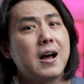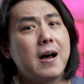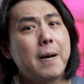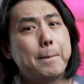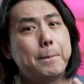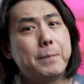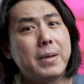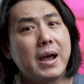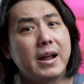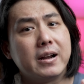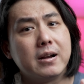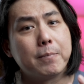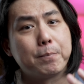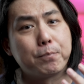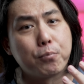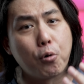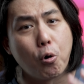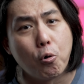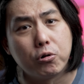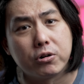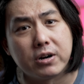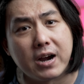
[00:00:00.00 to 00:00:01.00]
are better
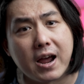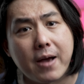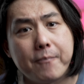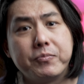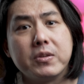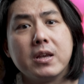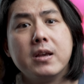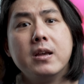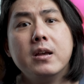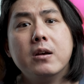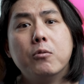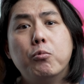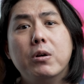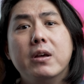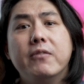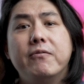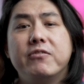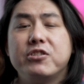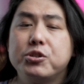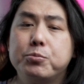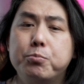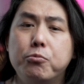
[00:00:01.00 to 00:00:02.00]
programmed
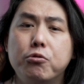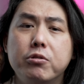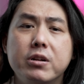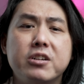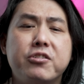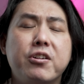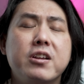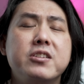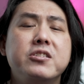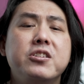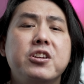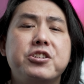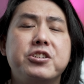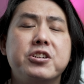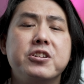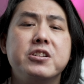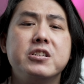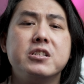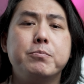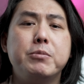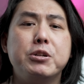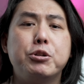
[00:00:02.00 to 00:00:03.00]
with smoother
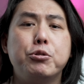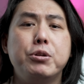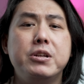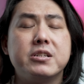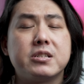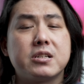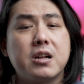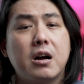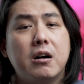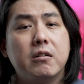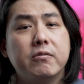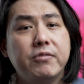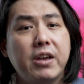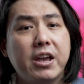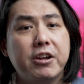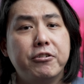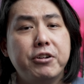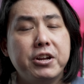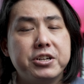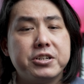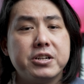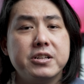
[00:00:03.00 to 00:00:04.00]
transitions between style
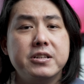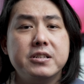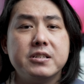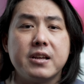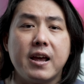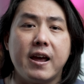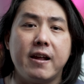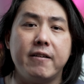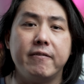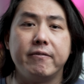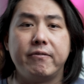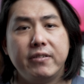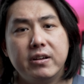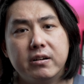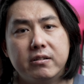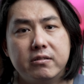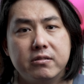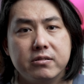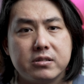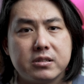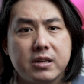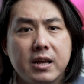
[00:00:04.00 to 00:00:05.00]
variations and
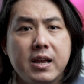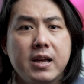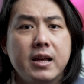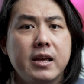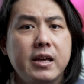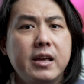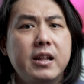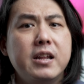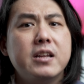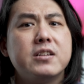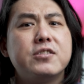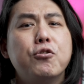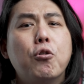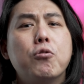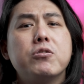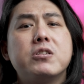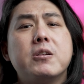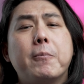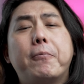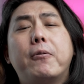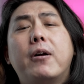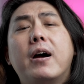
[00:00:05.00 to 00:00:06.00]
fills. It is no
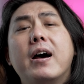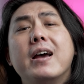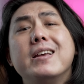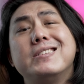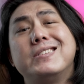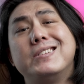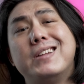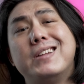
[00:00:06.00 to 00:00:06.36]
surprise